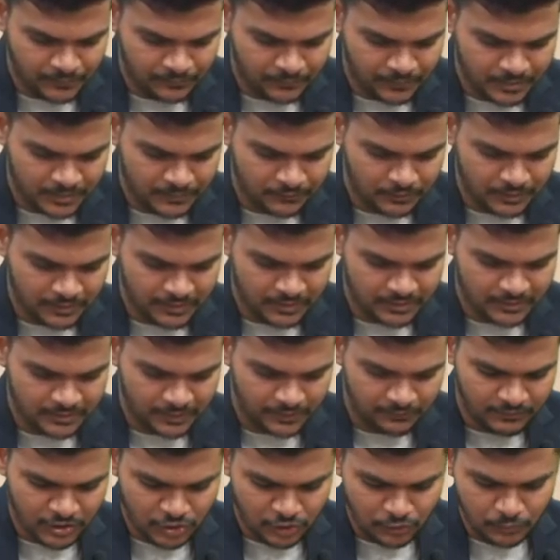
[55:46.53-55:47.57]
First of all, there's
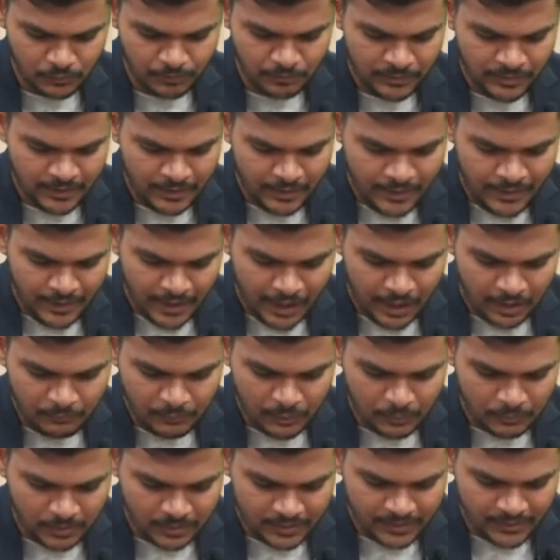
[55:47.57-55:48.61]
revenue, and
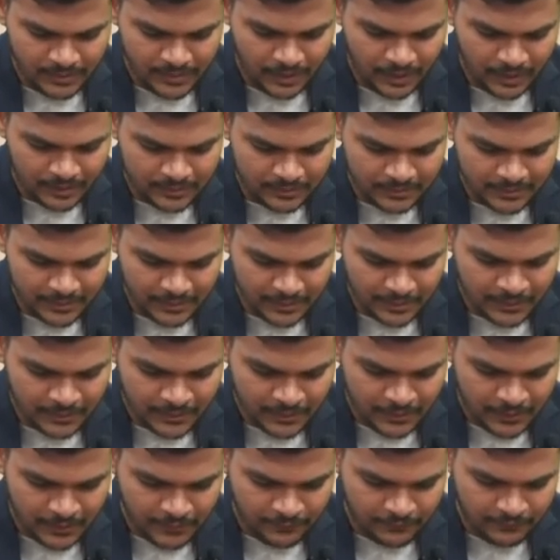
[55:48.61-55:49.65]
we will deduct the
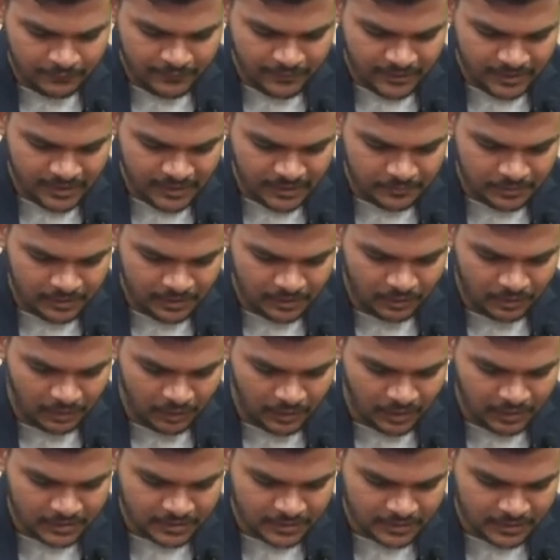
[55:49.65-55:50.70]
variable
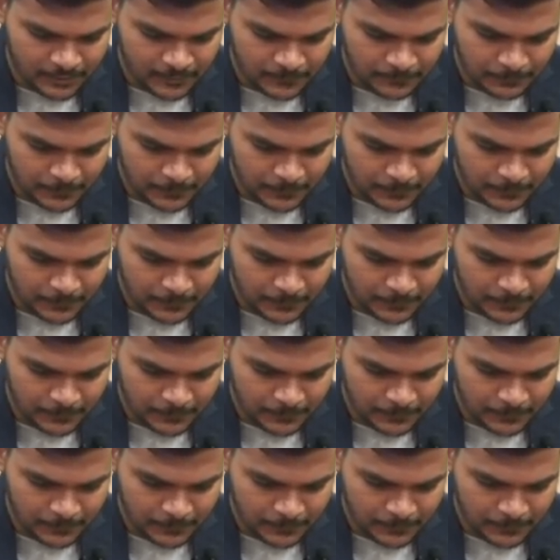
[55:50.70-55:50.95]
cost